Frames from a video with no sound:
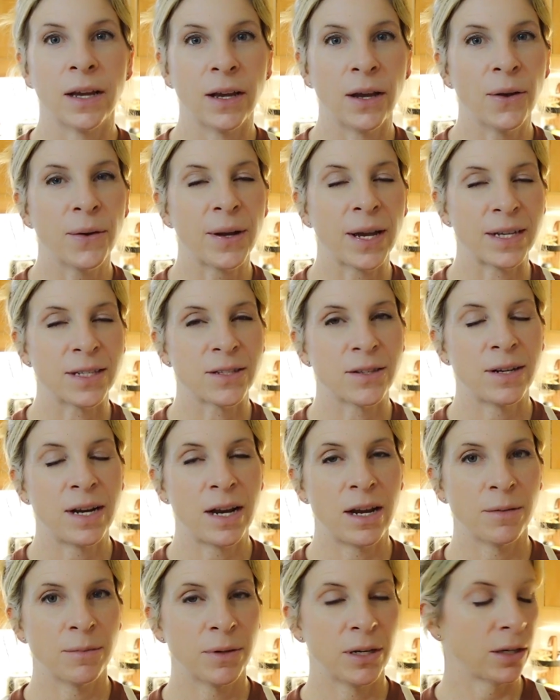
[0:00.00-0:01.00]
Okay, so
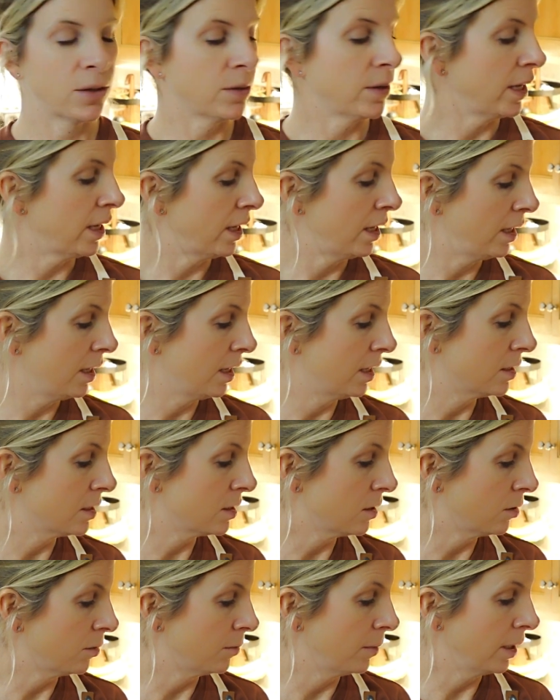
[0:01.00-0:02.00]
now I'm going to go ahead and
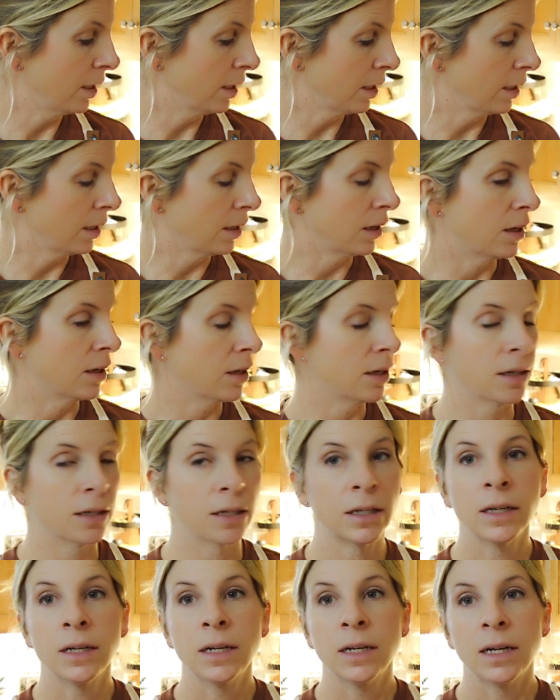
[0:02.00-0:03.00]
start making our
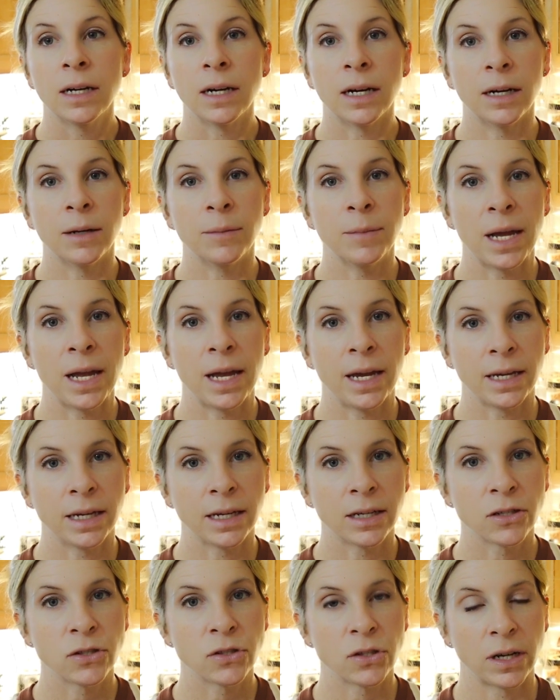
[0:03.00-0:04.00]

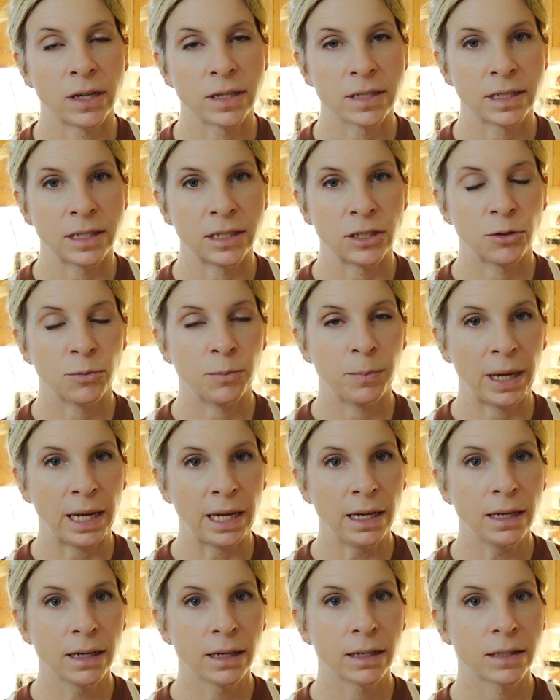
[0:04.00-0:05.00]
egg sausage
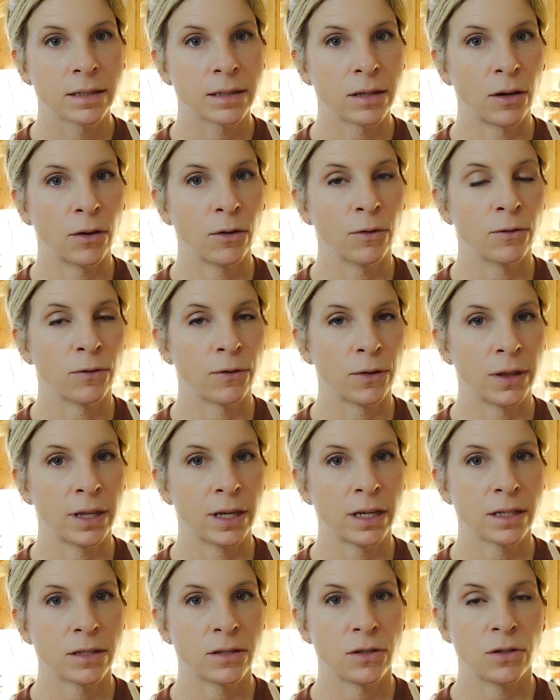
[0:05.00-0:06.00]
bake. So for
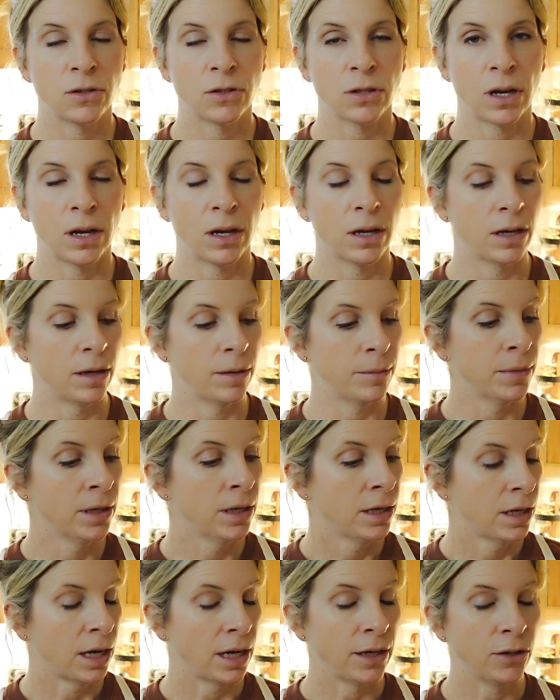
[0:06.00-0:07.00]
this,
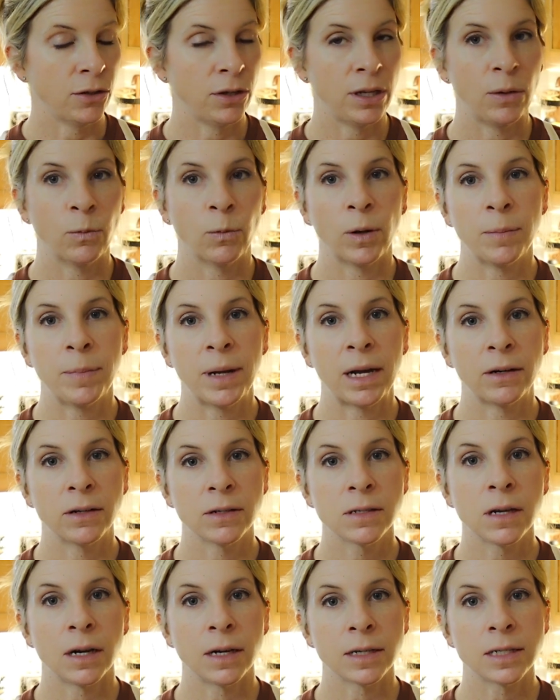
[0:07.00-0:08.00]
you need 1 pound
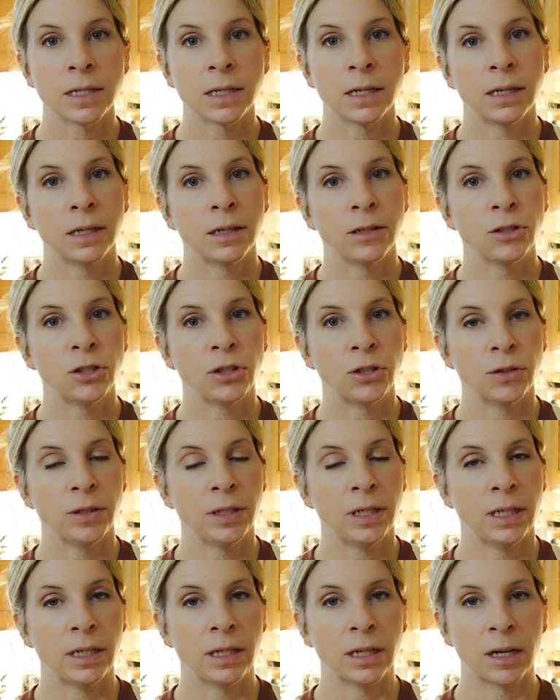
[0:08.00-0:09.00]
of sausage, you
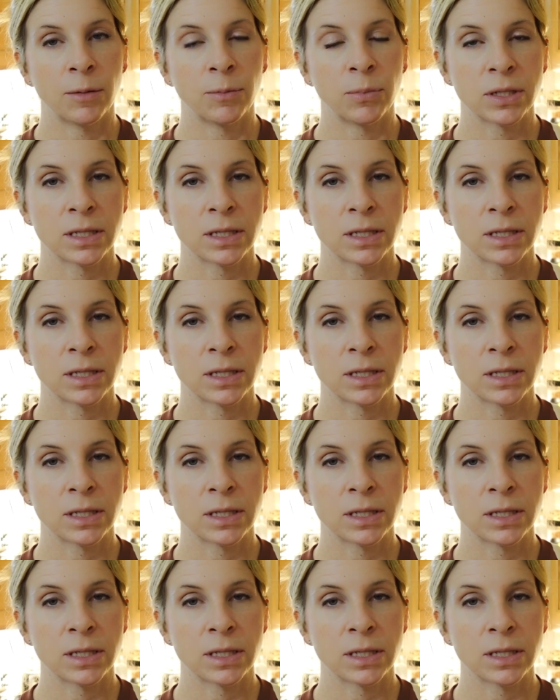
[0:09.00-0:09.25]
need a couple